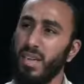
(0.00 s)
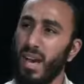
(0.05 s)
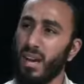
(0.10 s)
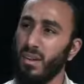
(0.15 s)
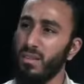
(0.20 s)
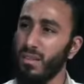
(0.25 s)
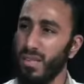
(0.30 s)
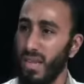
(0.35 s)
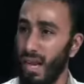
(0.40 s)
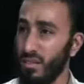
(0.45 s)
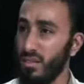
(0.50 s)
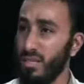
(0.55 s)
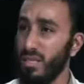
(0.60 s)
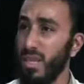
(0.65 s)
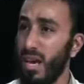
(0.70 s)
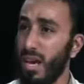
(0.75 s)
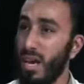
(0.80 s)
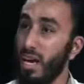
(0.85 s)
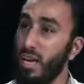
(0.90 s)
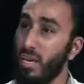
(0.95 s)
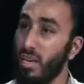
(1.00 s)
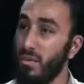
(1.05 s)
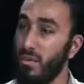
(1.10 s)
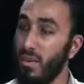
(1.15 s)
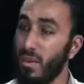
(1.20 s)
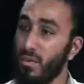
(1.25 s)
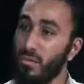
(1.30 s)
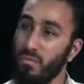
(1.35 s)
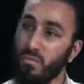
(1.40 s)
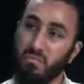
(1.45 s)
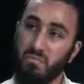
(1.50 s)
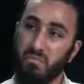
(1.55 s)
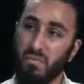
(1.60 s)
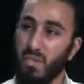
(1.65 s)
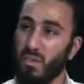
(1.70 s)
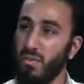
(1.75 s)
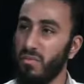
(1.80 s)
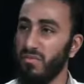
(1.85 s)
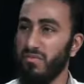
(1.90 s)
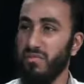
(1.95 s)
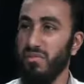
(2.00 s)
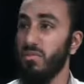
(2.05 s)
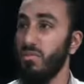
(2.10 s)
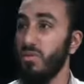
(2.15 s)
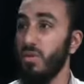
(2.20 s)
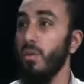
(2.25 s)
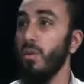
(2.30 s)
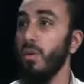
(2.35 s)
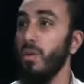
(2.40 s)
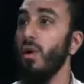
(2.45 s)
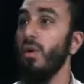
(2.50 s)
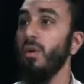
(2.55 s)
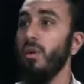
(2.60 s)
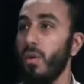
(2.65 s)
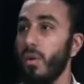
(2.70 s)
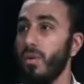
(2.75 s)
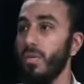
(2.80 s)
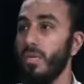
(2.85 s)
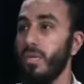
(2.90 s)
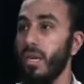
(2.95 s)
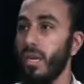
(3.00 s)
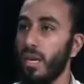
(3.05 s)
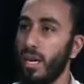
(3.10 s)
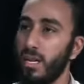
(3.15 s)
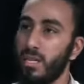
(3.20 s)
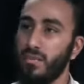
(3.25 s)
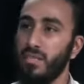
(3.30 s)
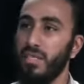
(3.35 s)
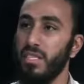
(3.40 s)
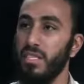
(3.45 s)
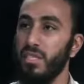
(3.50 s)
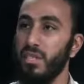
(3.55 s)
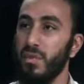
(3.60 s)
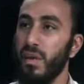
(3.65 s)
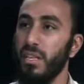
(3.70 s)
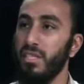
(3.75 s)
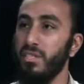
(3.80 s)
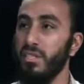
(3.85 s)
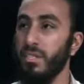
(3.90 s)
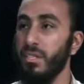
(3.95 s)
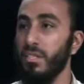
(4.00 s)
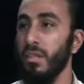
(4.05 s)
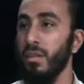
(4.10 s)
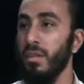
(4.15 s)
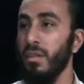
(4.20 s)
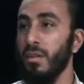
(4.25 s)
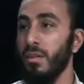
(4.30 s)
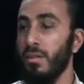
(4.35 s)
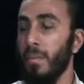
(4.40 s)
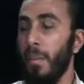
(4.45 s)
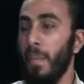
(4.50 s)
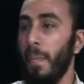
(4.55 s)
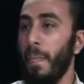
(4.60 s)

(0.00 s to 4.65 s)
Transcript: we can counter that earlier on, so we don't go into that kind of situation?